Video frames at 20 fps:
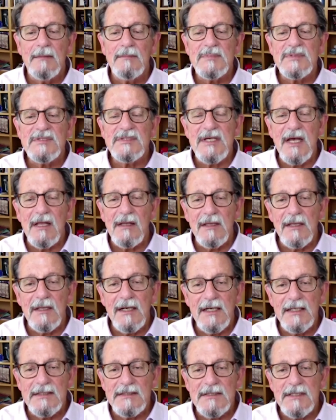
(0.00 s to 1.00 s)
cell
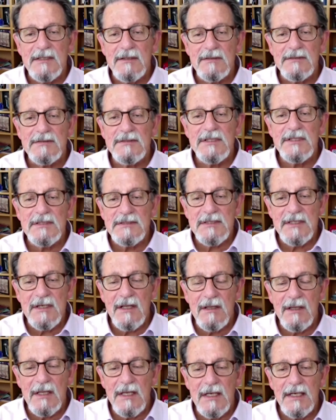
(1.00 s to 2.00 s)
lines that are T
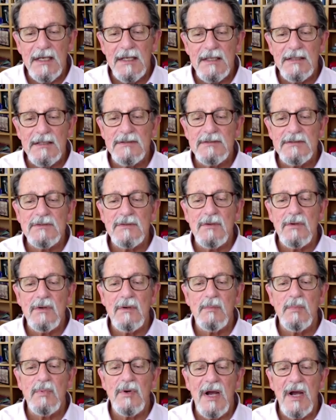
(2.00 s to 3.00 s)
cell lines
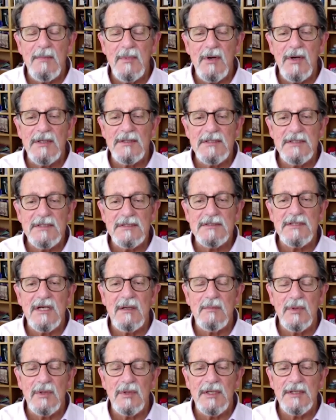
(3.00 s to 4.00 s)
or primary T cell
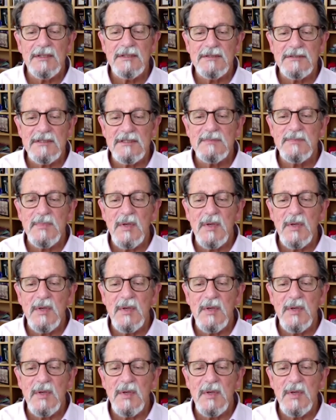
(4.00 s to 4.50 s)
malignancies,